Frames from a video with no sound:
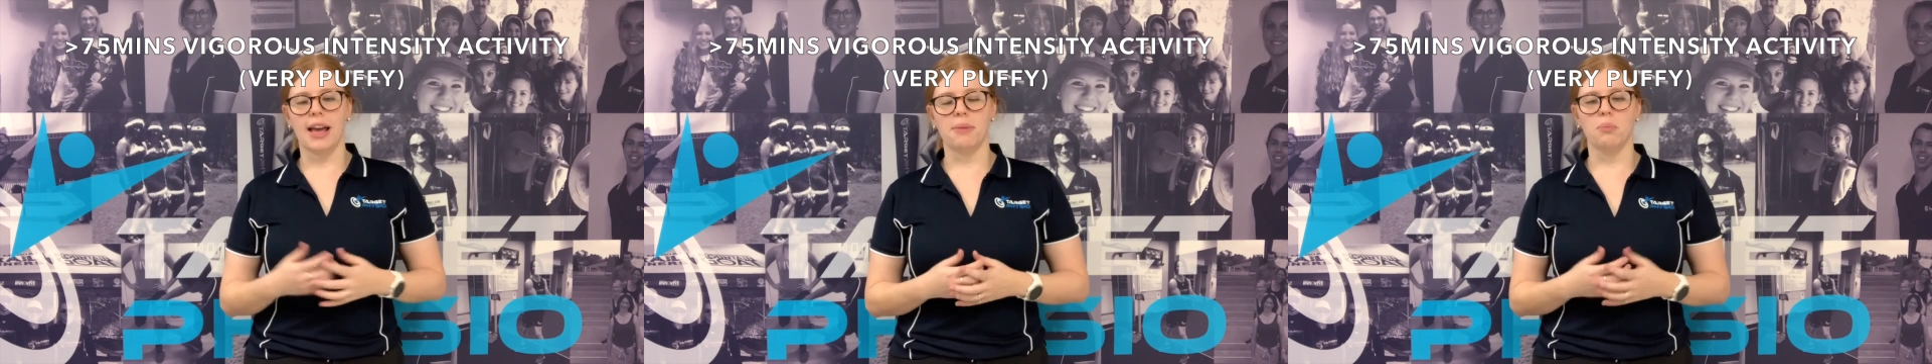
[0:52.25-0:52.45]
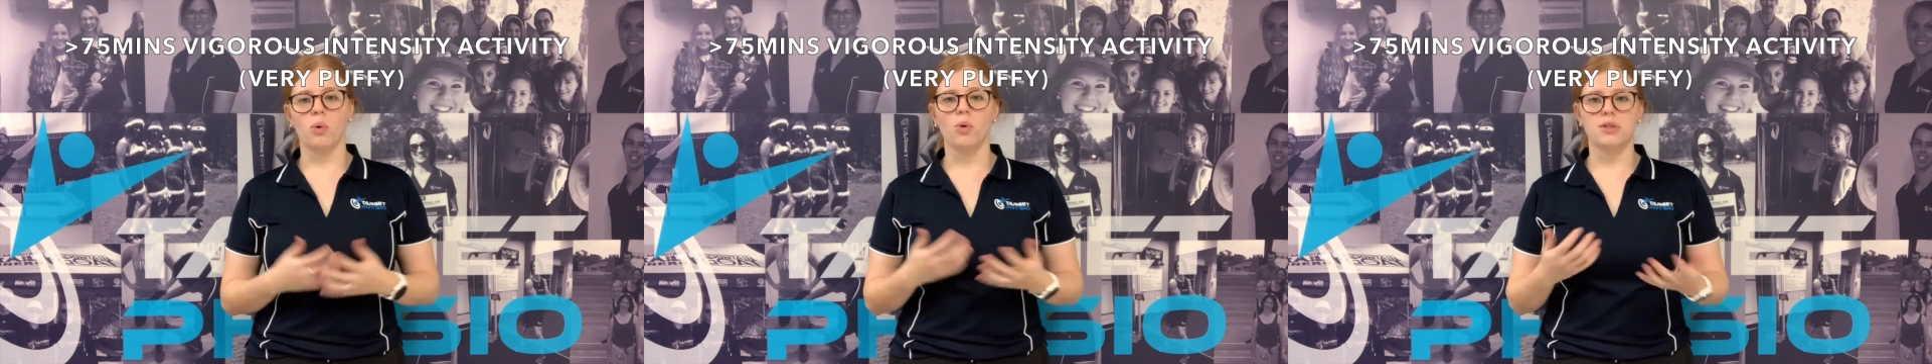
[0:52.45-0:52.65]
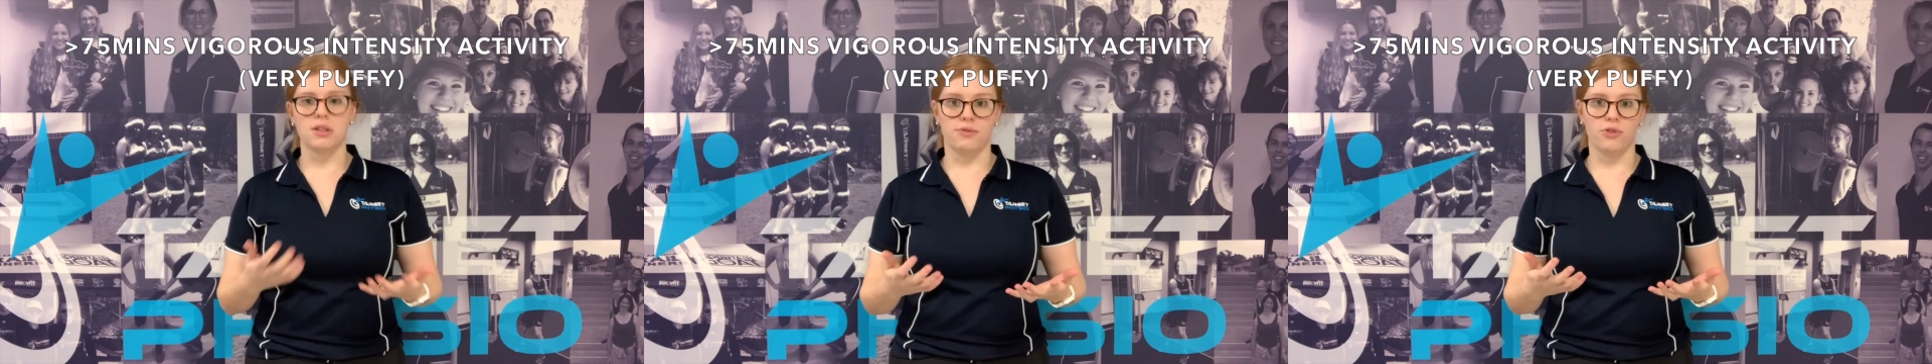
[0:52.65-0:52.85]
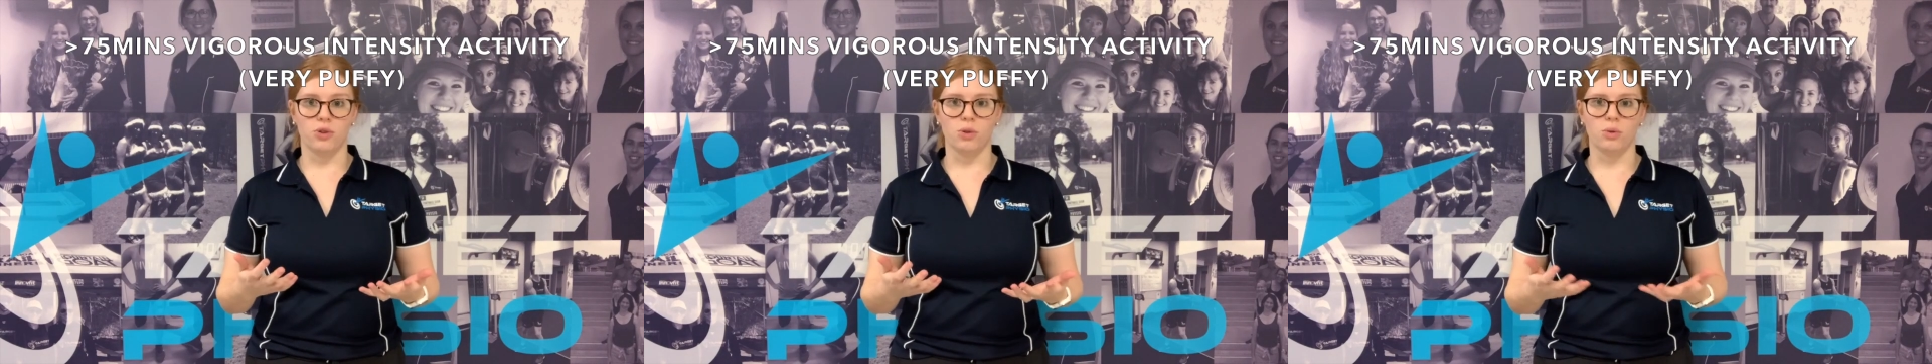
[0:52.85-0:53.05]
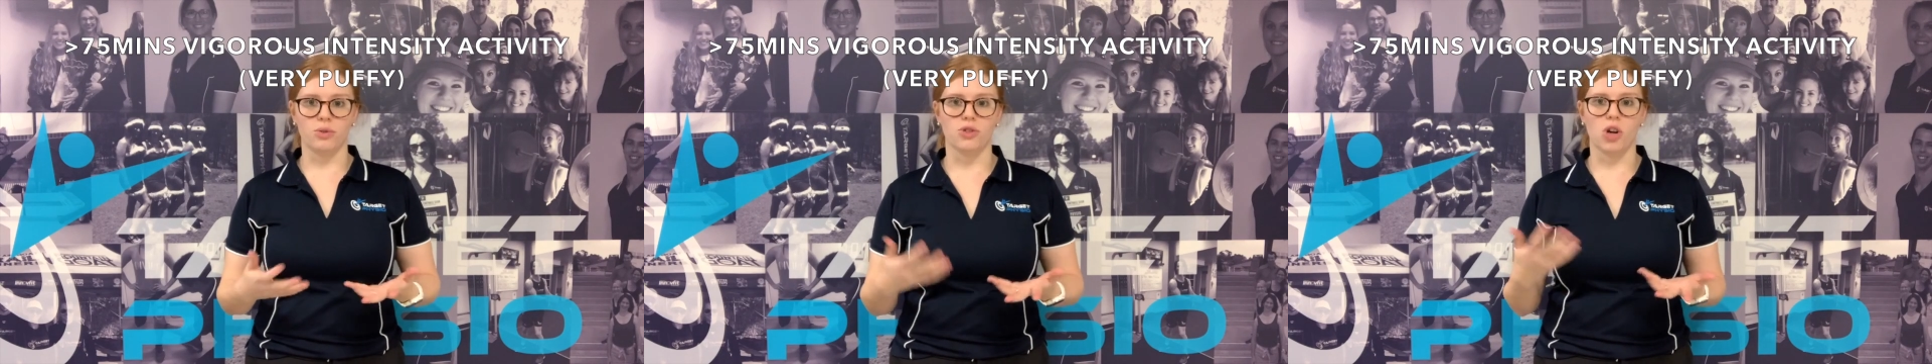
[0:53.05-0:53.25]
and more
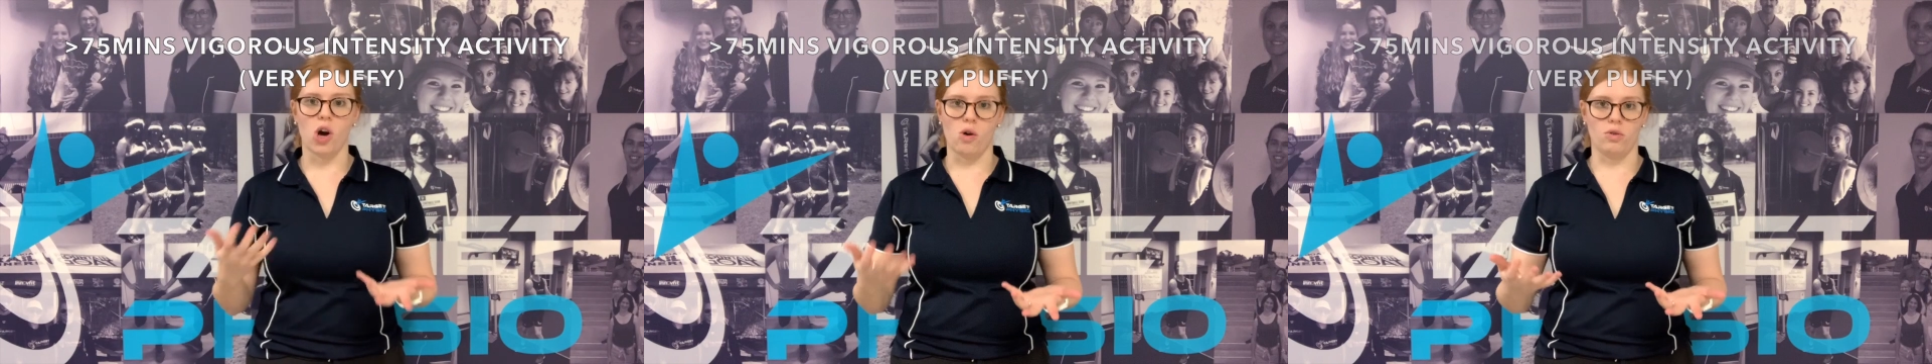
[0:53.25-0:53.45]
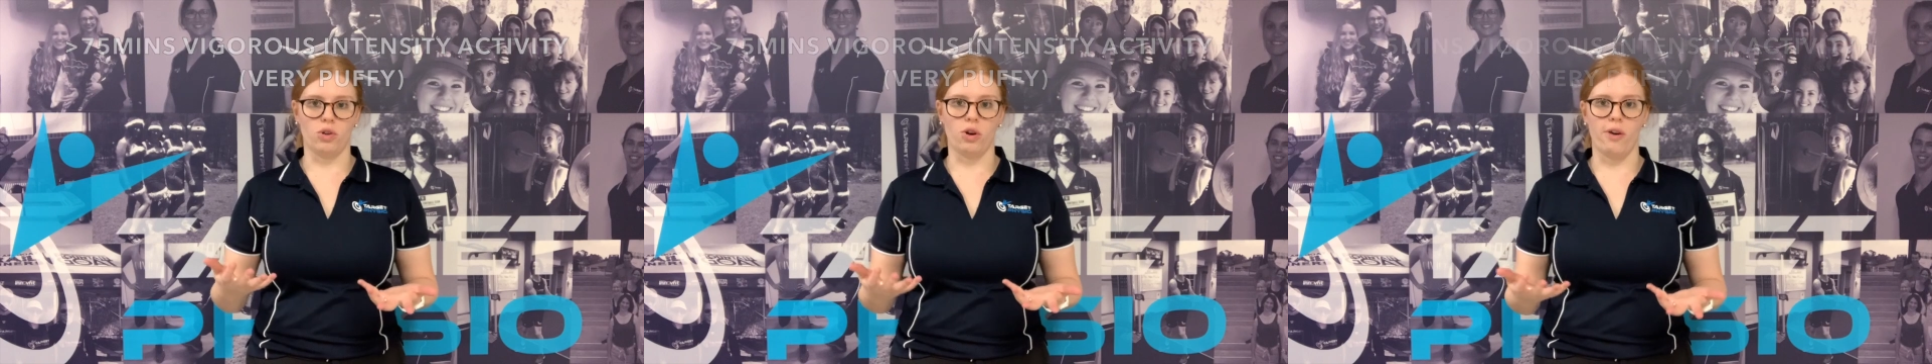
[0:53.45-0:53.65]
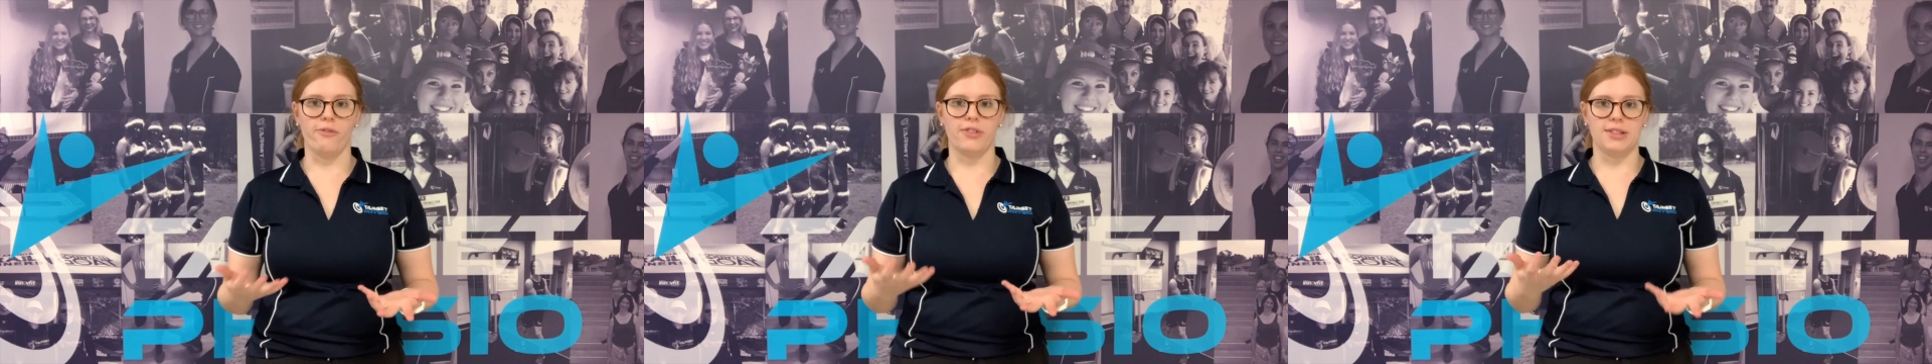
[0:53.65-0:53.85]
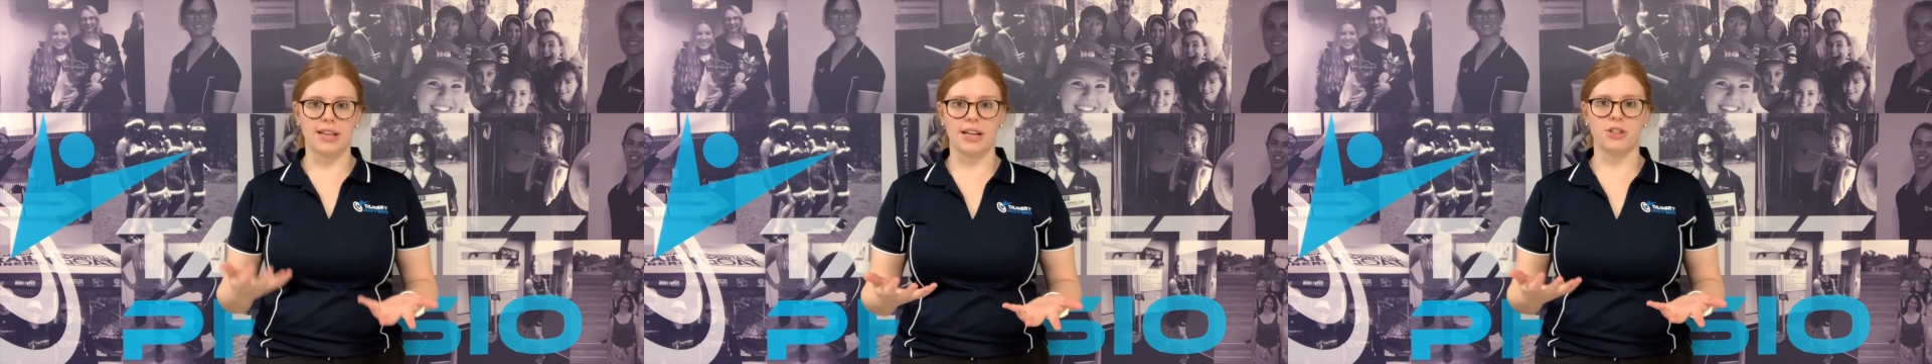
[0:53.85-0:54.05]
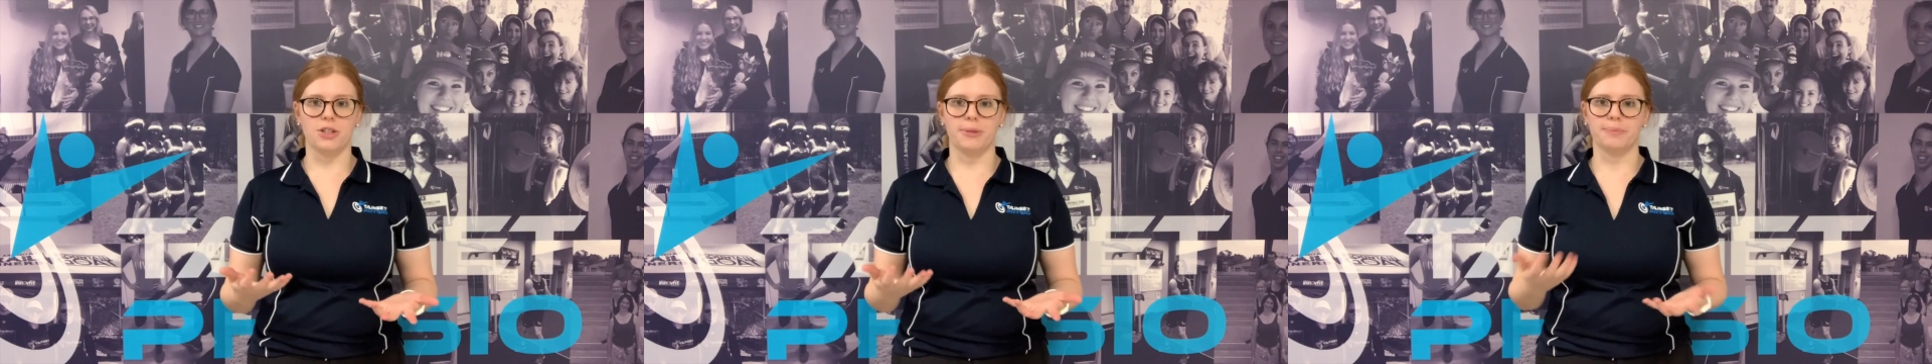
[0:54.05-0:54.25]
difficult to hold a
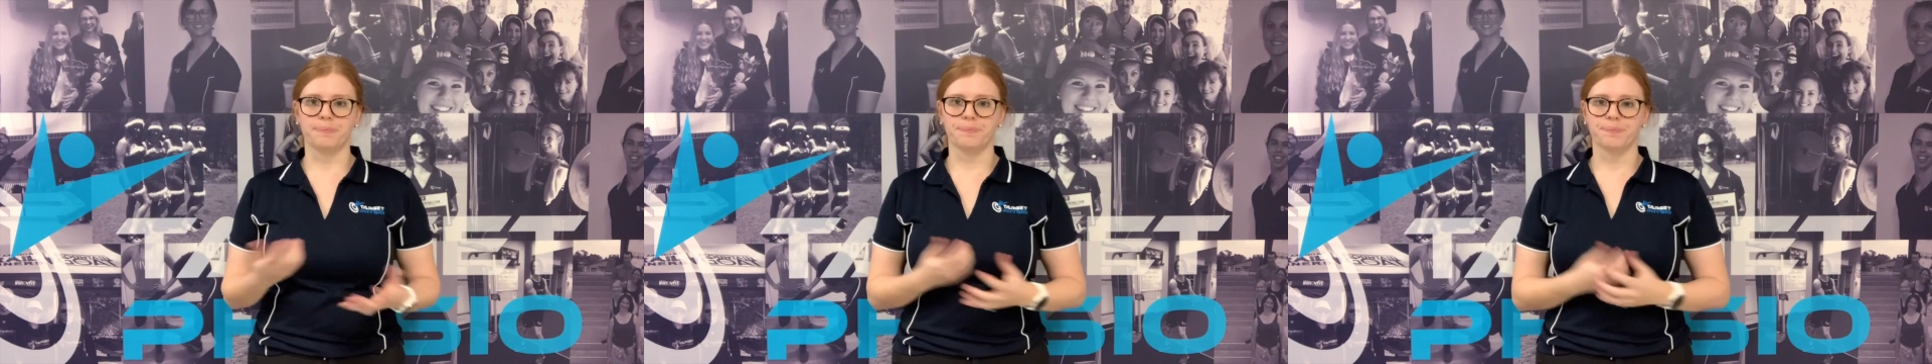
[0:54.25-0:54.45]
conversation.